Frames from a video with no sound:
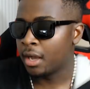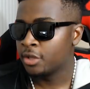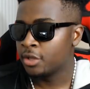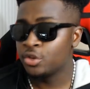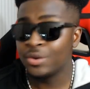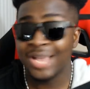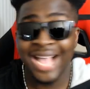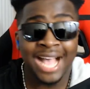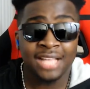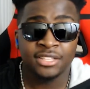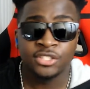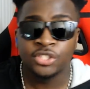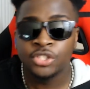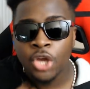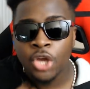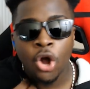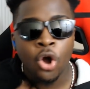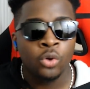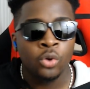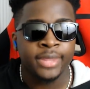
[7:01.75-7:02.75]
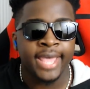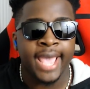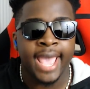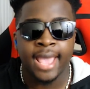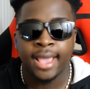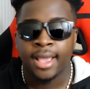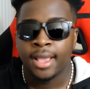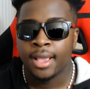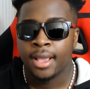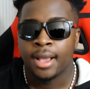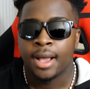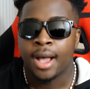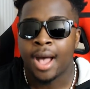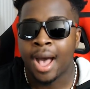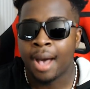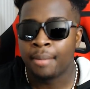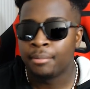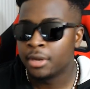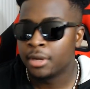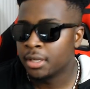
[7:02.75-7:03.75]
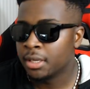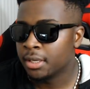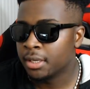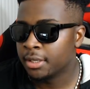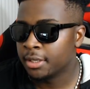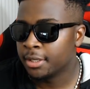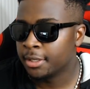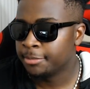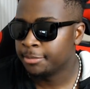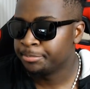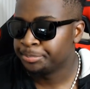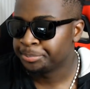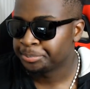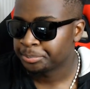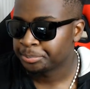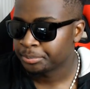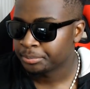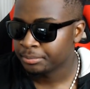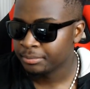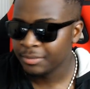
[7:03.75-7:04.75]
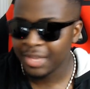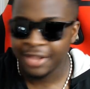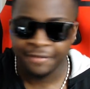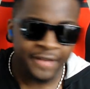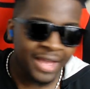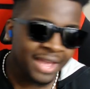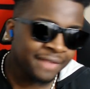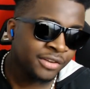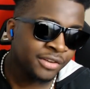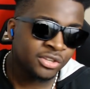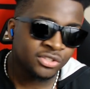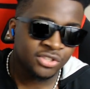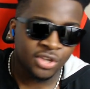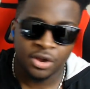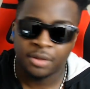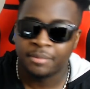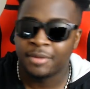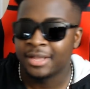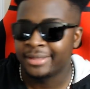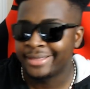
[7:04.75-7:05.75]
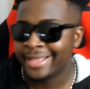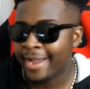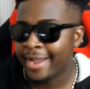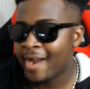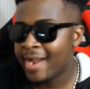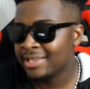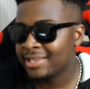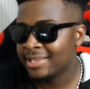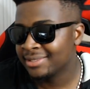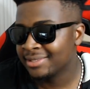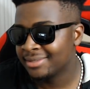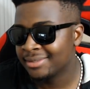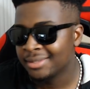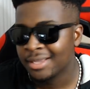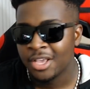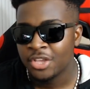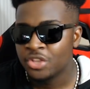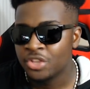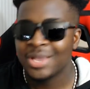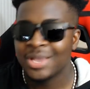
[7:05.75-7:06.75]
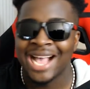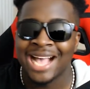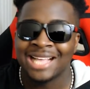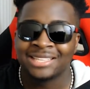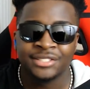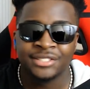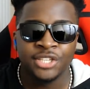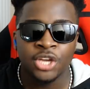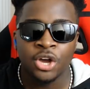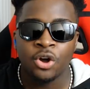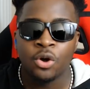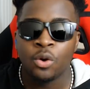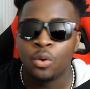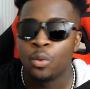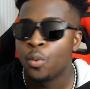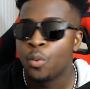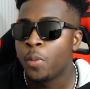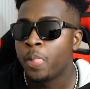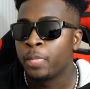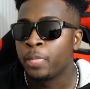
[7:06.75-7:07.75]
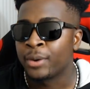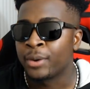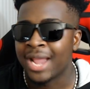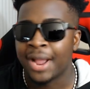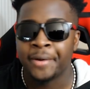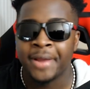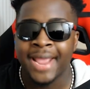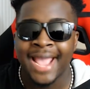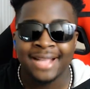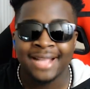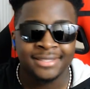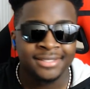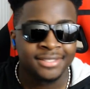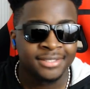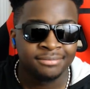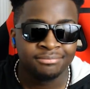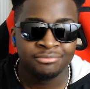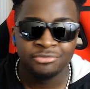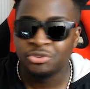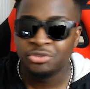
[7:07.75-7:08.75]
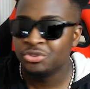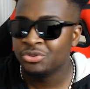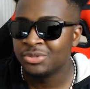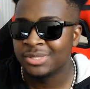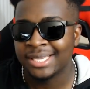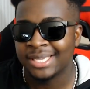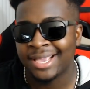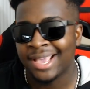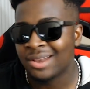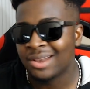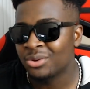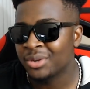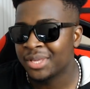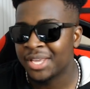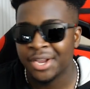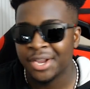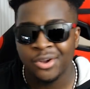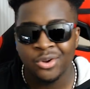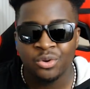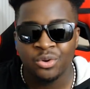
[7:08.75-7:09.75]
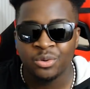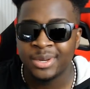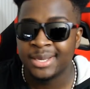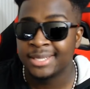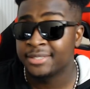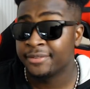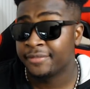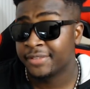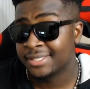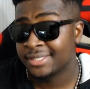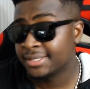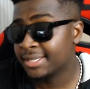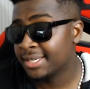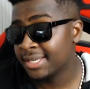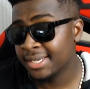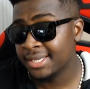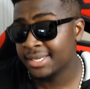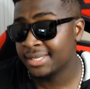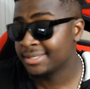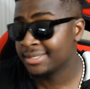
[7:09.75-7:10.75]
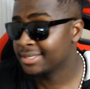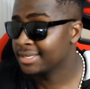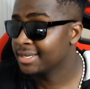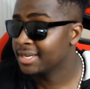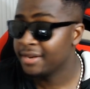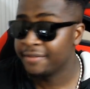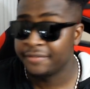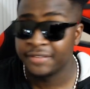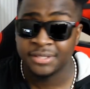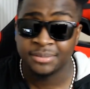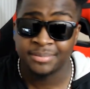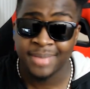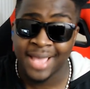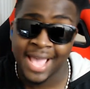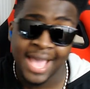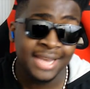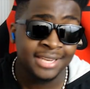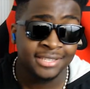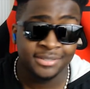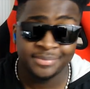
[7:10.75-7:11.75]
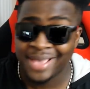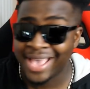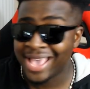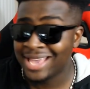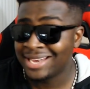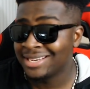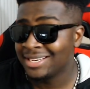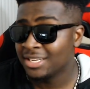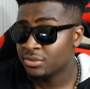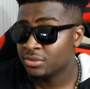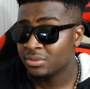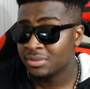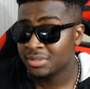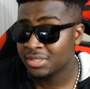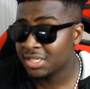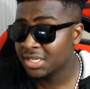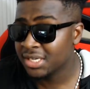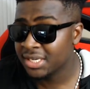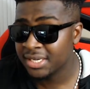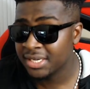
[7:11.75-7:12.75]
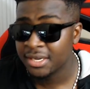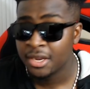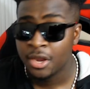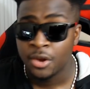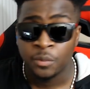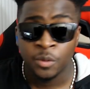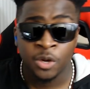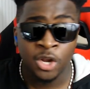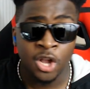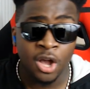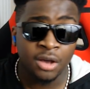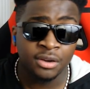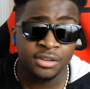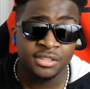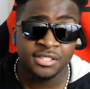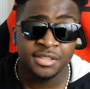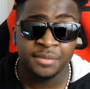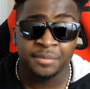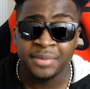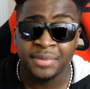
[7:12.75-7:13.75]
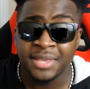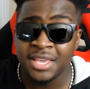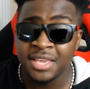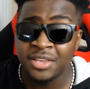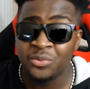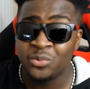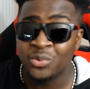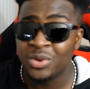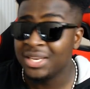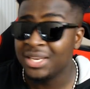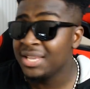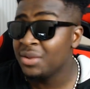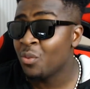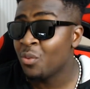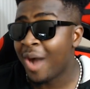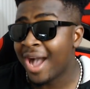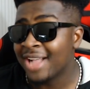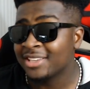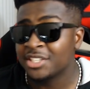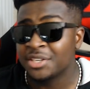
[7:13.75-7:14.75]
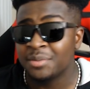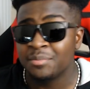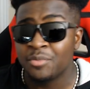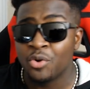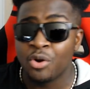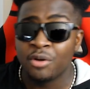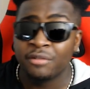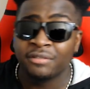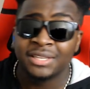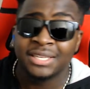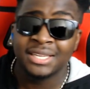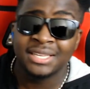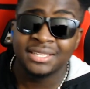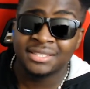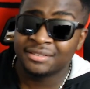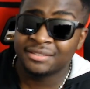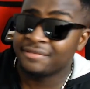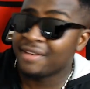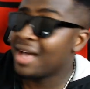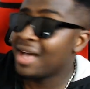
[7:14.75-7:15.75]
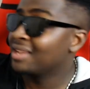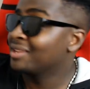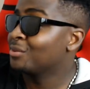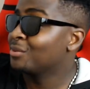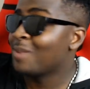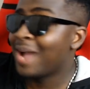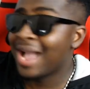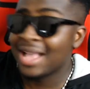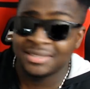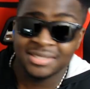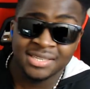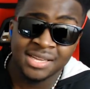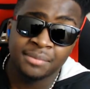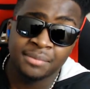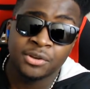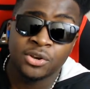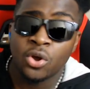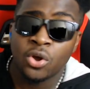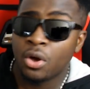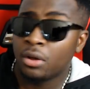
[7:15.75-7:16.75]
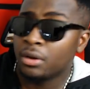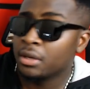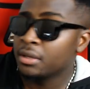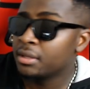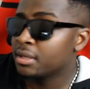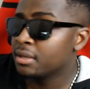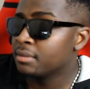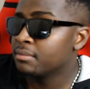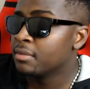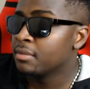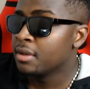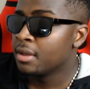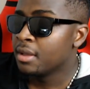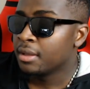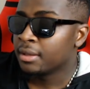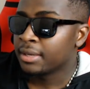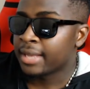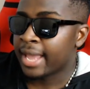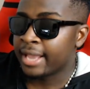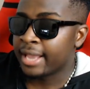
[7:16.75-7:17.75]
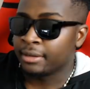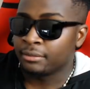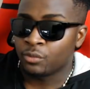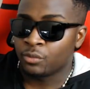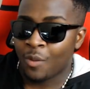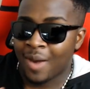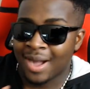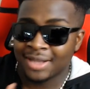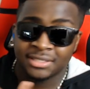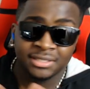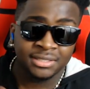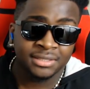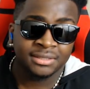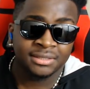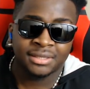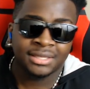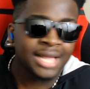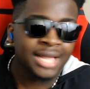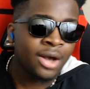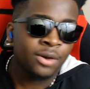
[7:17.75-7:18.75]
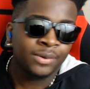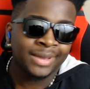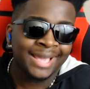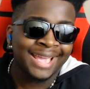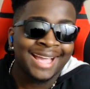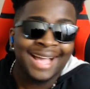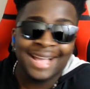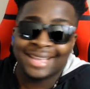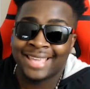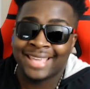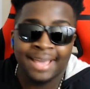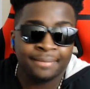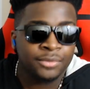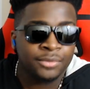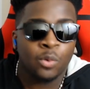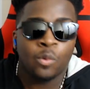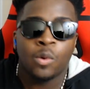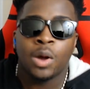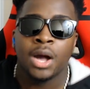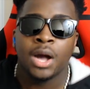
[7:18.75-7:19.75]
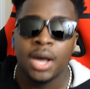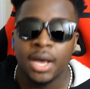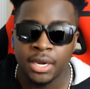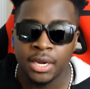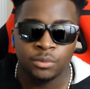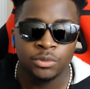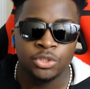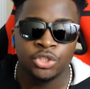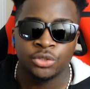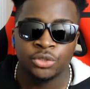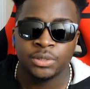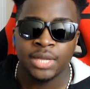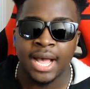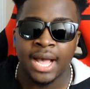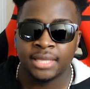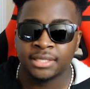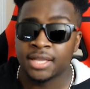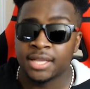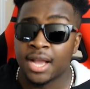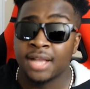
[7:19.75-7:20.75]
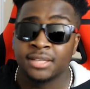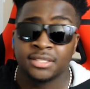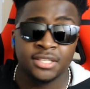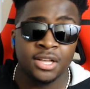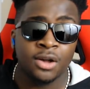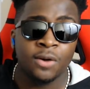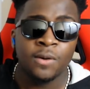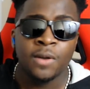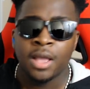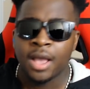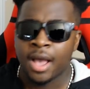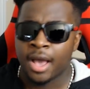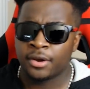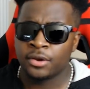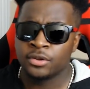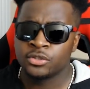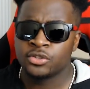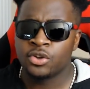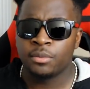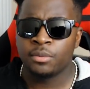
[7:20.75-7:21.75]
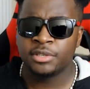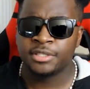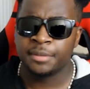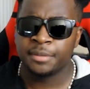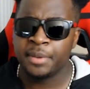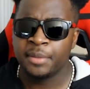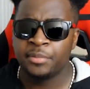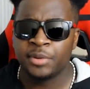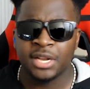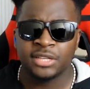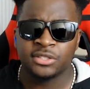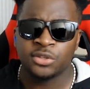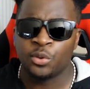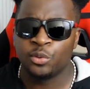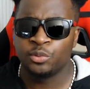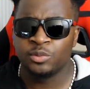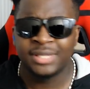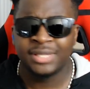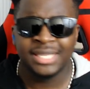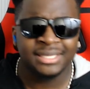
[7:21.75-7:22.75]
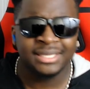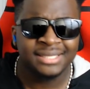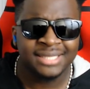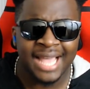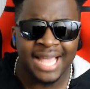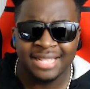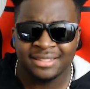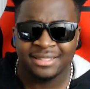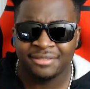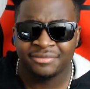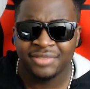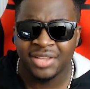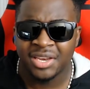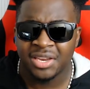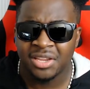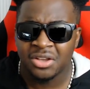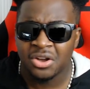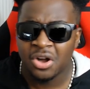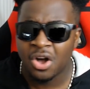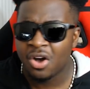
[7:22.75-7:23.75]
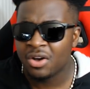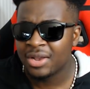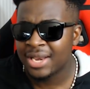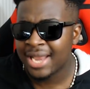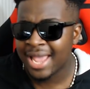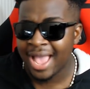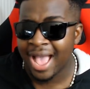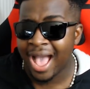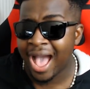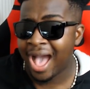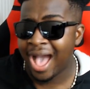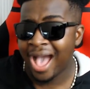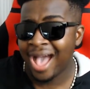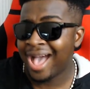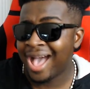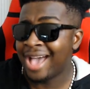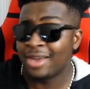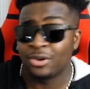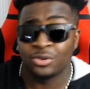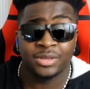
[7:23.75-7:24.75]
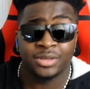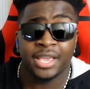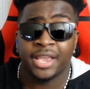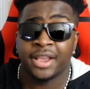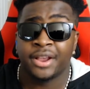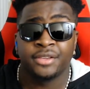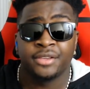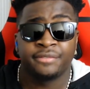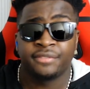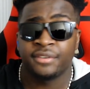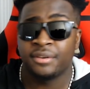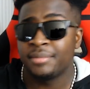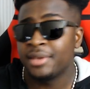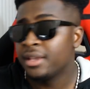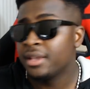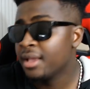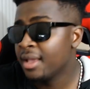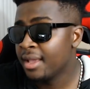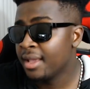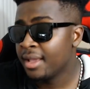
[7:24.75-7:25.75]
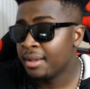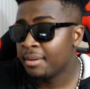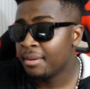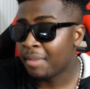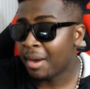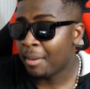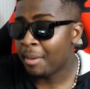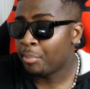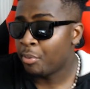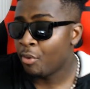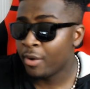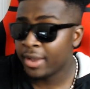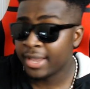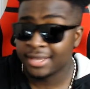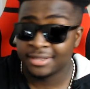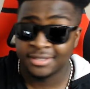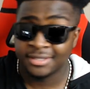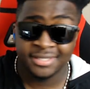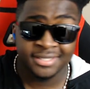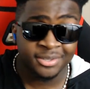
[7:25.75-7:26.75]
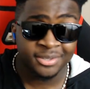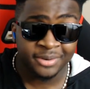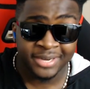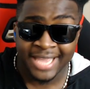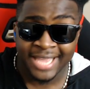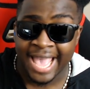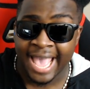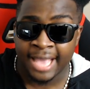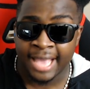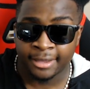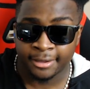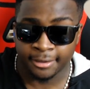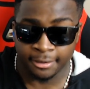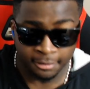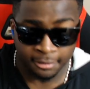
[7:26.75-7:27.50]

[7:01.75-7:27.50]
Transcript: you guys know that I'm a I'm not even gonna talk about that. I just, you guys know when I react to music, I don't care who it is. If it's good, it's good. If it's bad, it's bad. And this was good, regardless of me really watching more of Alissa Violet, Rice Gum, and all of them. Like watching Clout Game, I kept it 100 with you guys. All right, so I know there's gonna be some people that's gonna dislike the video, all that. I don't care. You feel me? My point is to react.